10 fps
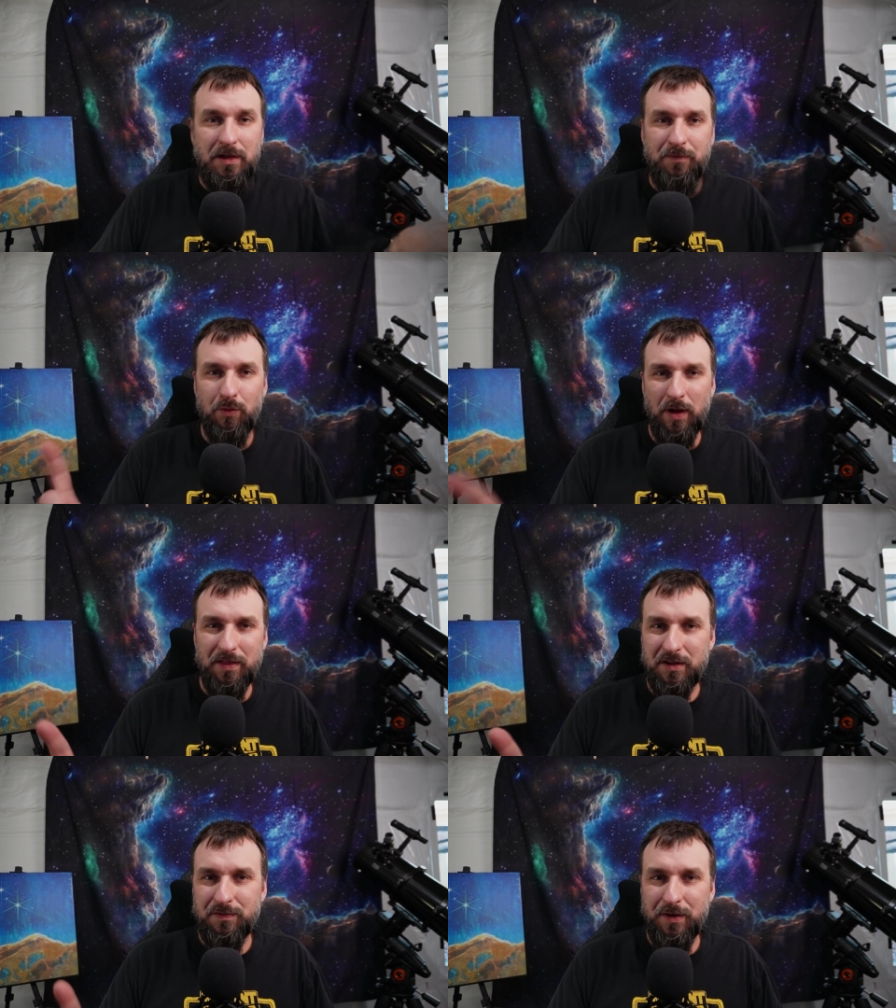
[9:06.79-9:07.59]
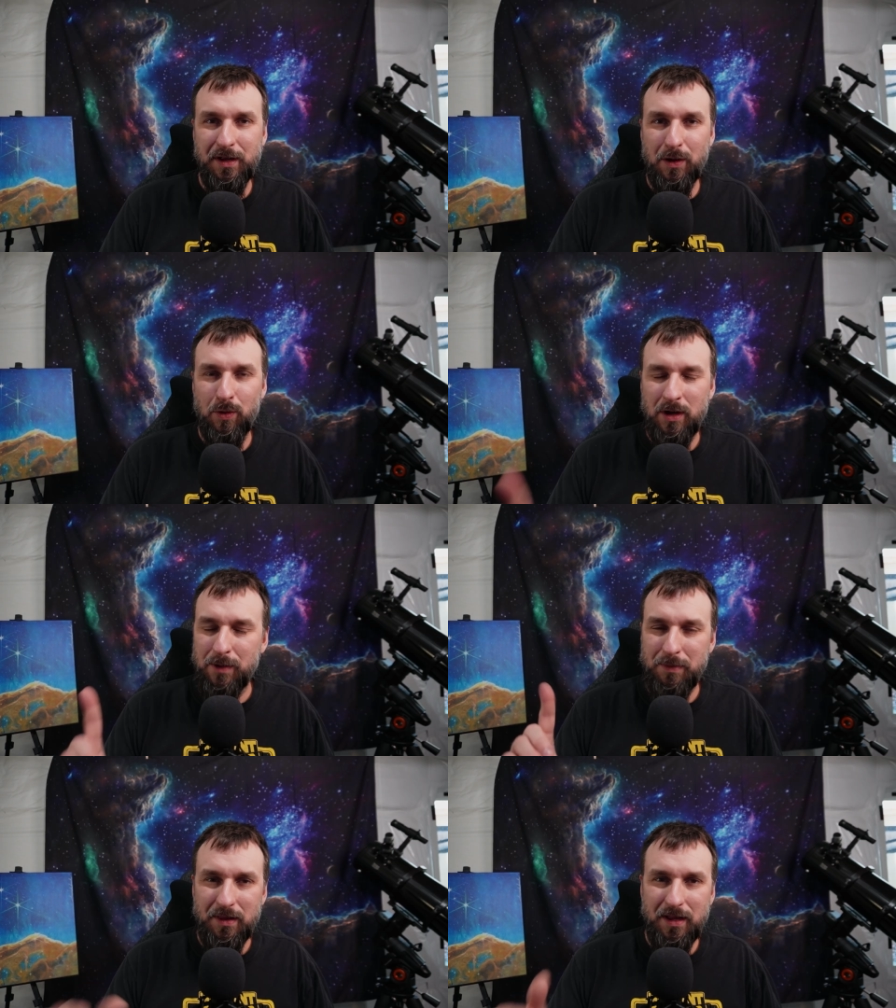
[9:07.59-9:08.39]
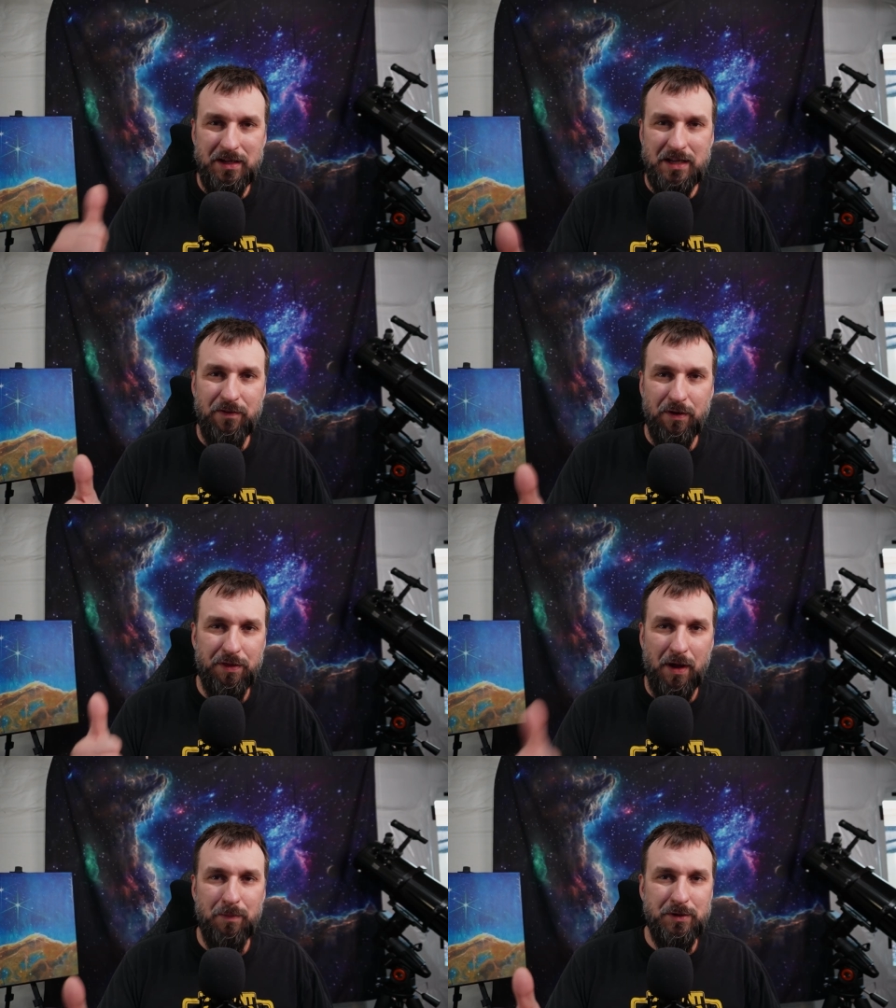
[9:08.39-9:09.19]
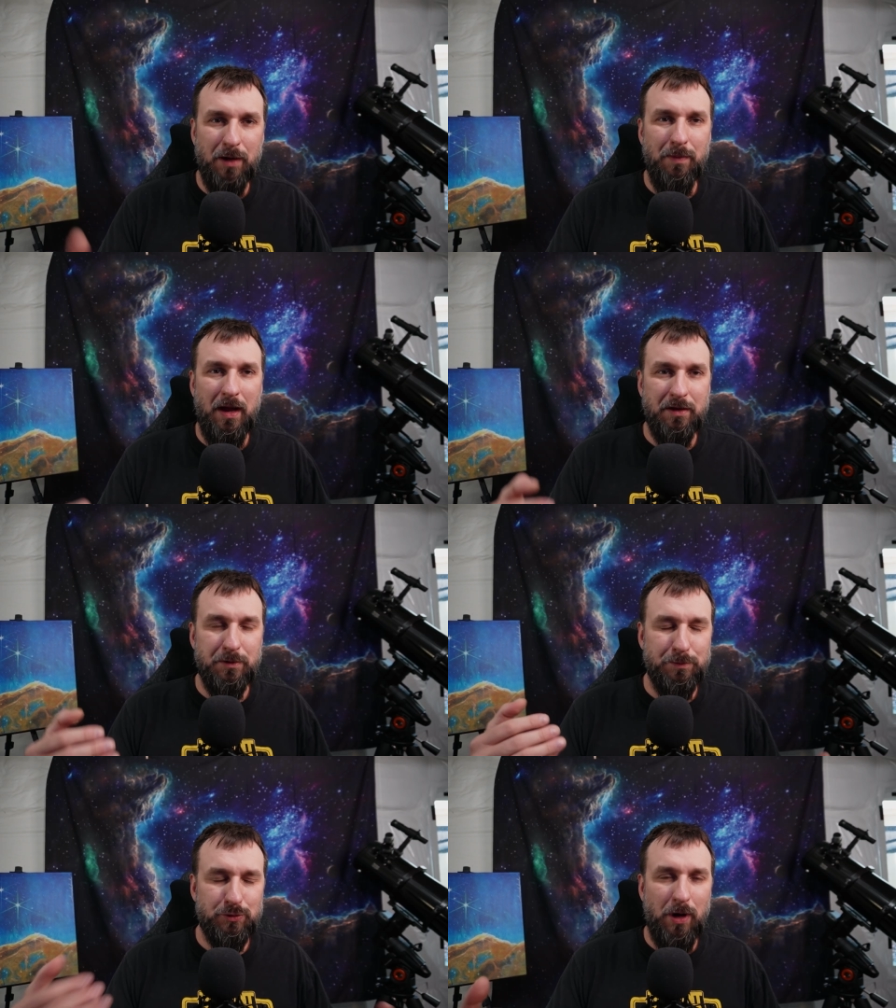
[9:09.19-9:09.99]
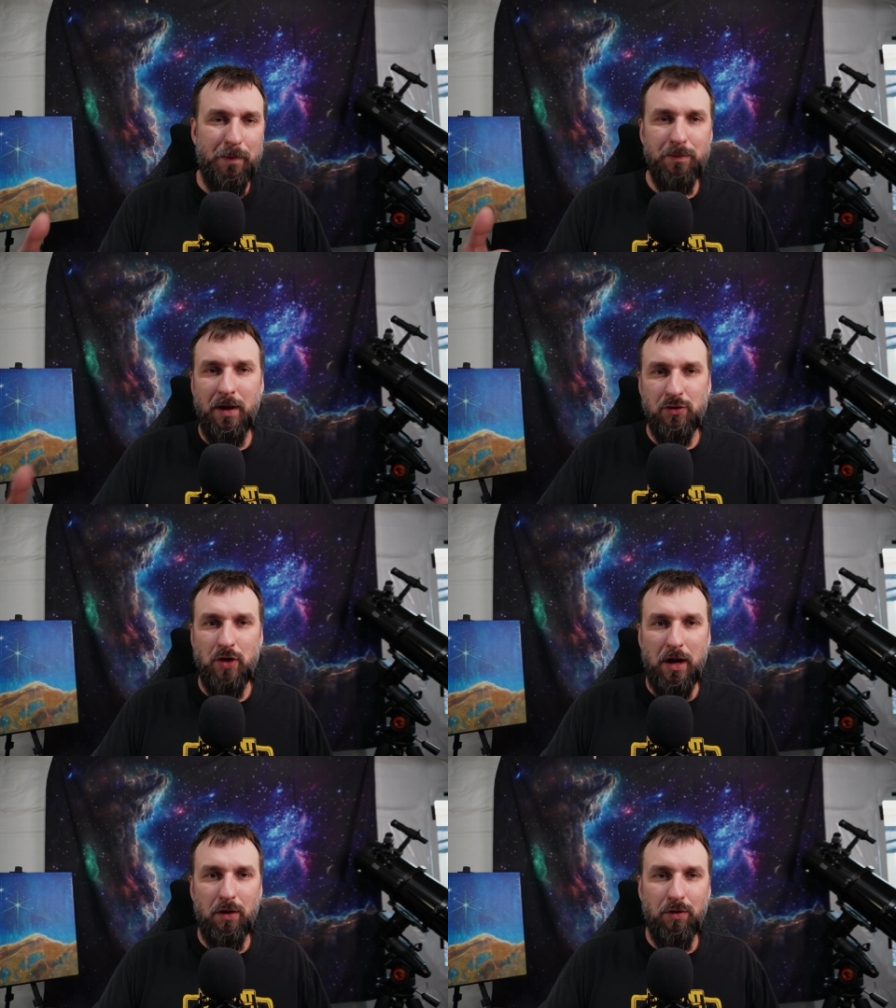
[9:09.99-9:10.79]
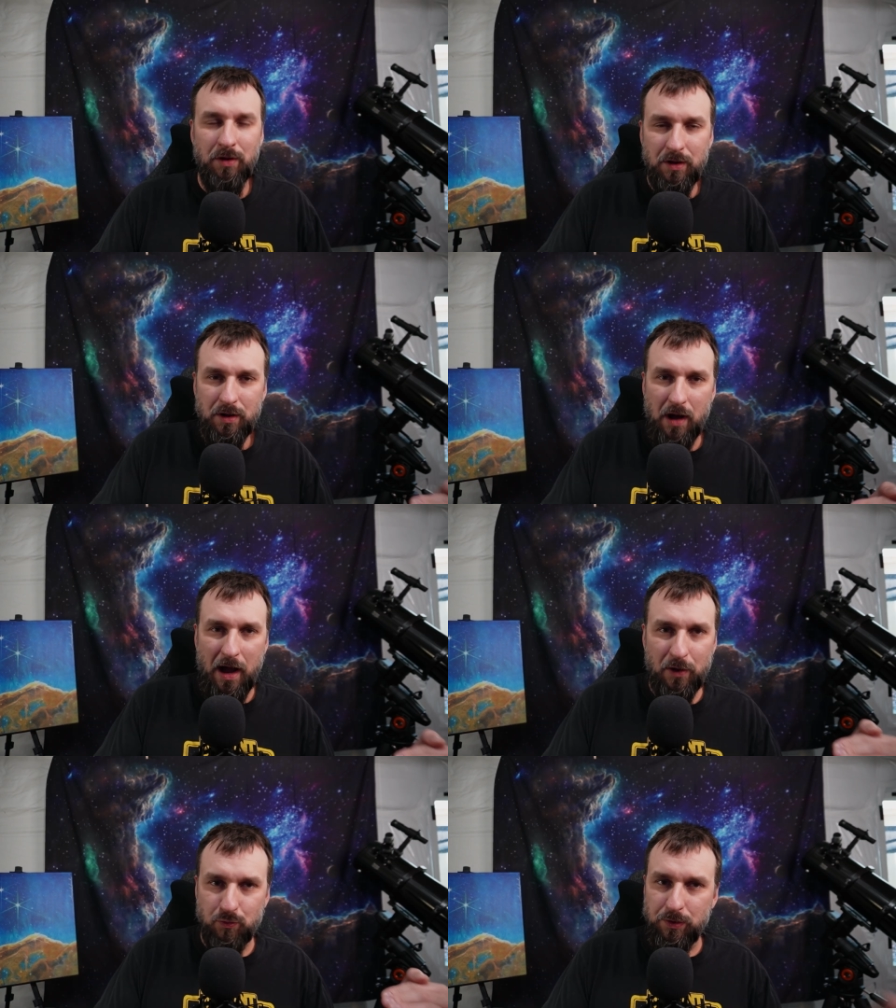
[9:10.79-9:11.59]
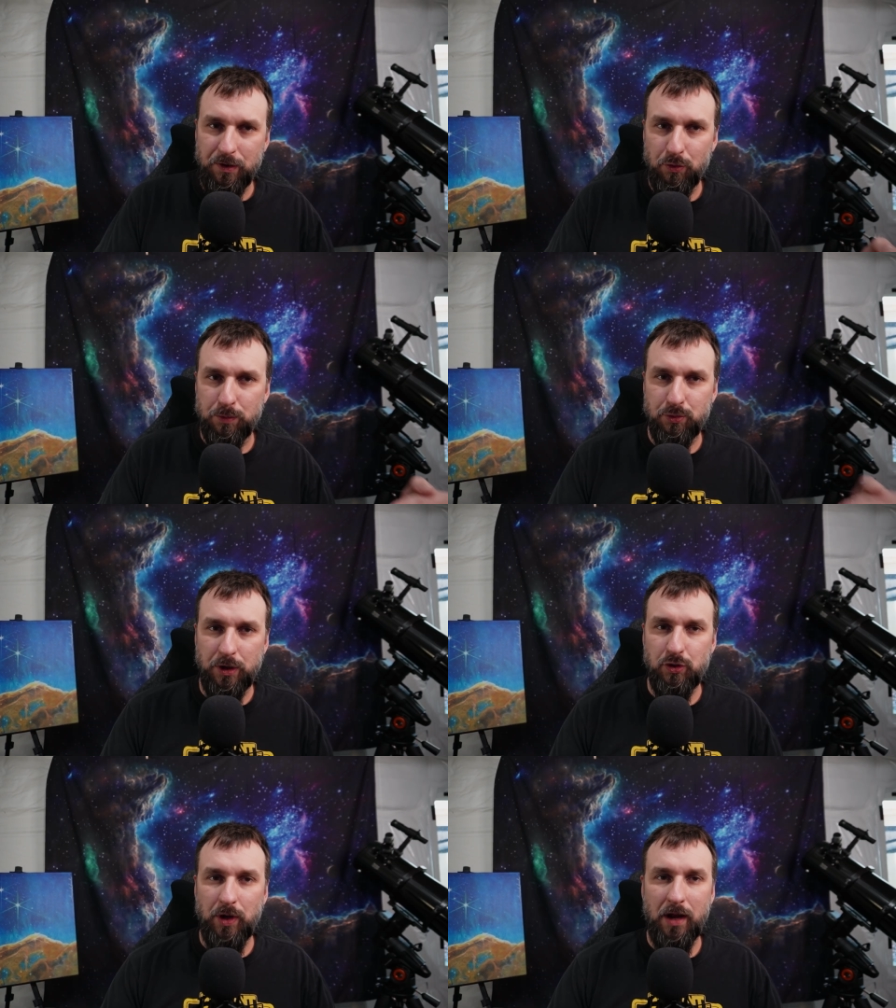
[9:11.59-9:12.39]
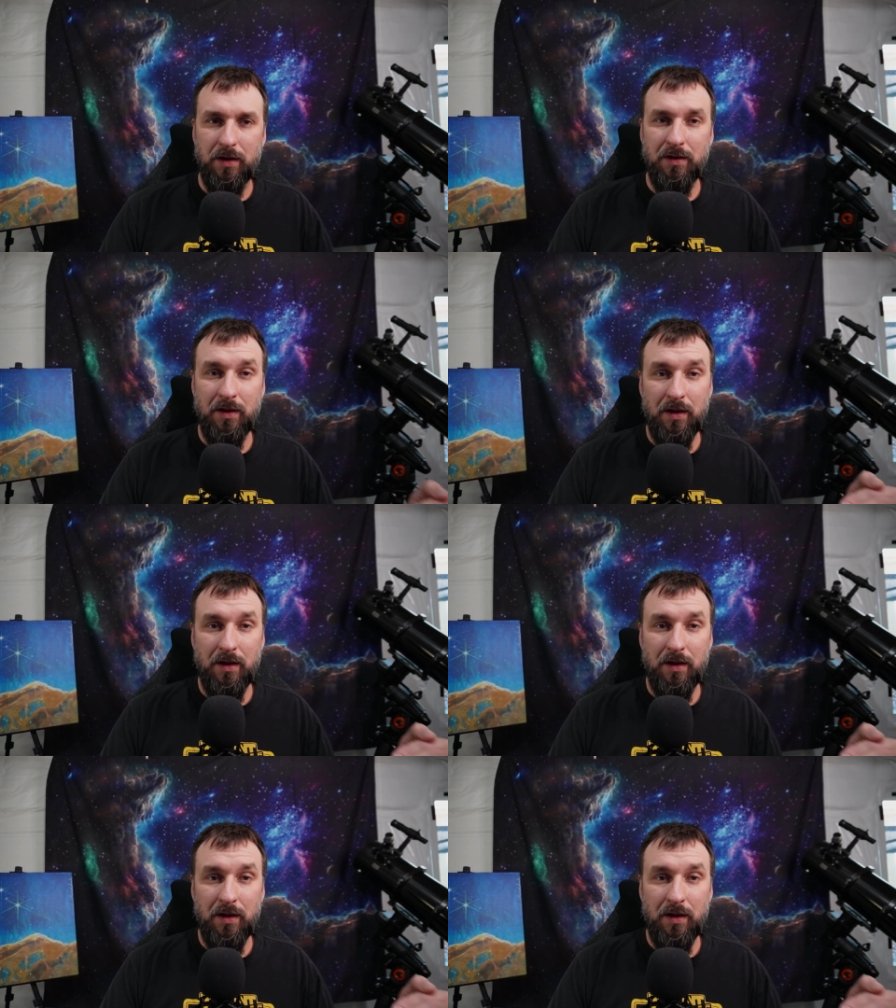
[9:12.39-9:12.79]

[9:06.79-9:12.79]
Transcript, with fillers: If you like this video, please give it a thumbs up and subscribe to my channel. I really do appreciate it.